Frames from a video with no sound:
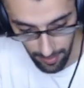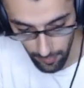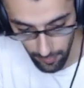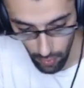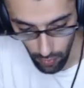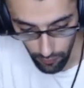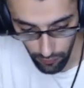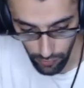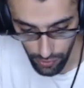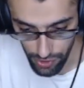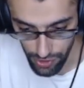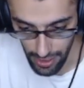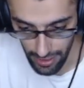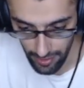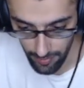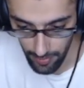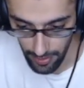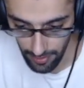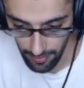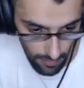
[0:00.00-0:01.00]
go for
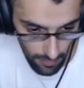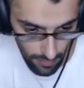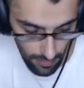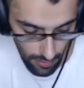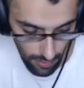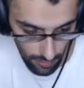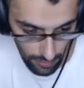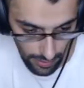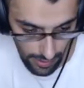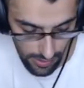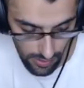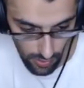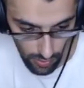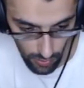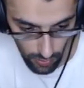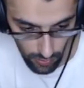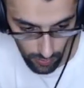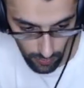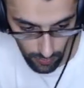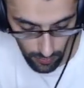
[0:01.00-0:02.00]
checkmate. Okay,
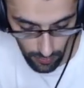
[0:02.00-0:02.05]
so